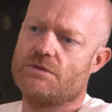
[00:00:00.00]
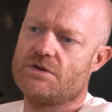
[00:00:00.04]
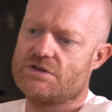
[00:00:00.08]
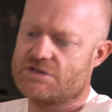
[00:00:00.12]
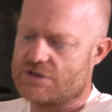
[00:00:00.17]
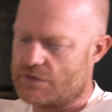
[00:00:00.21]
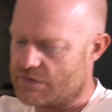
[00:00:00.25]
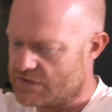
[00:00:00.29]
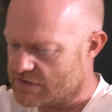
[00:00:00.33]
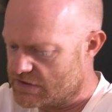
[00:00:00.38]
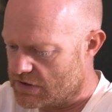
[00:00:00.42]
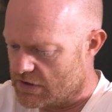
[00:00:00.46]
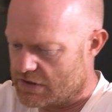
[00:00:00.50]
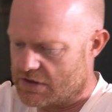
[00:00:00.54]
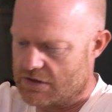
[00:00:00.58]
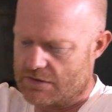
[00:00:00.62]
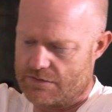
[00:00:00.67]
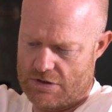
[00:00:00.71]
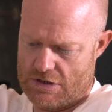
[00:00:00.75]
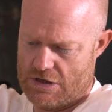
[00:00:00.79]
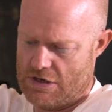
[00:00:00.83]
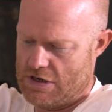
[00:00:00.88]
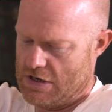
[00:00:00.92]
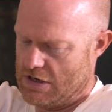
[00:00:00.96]
So it's like
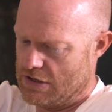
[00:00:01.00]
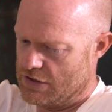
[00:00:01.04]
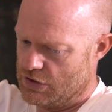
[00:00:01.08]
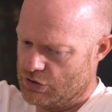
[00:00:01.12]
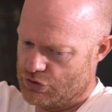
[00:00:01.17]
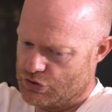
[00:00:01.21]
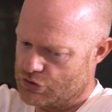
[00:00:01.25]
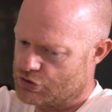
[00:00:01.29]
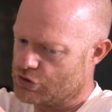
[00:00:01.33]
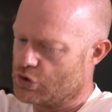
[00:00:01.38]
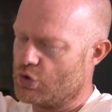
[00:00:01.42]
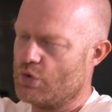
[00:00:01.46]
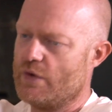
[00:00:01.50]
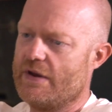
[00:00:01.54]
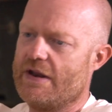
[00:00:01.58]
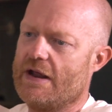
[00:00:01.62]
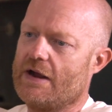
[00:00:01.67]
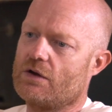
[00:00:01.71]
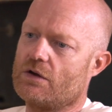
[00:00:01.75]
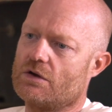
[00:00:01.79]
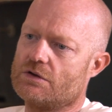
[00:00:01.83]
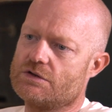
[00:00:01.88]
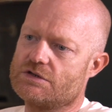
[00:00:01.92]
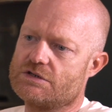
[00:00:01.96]
you're just doing
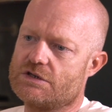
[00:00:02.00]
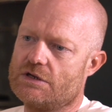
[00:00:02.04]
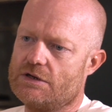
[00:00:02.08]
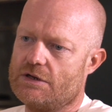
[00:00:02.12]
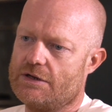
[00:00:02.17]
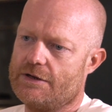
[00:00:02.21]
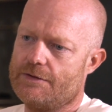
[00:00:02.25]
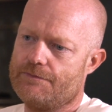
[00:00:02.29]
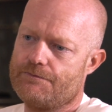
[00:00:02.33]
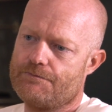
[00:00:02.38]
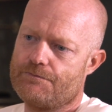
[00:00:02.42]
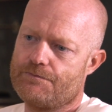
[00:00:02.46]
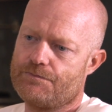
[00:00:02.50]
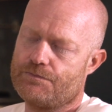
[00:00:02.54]
that constantly.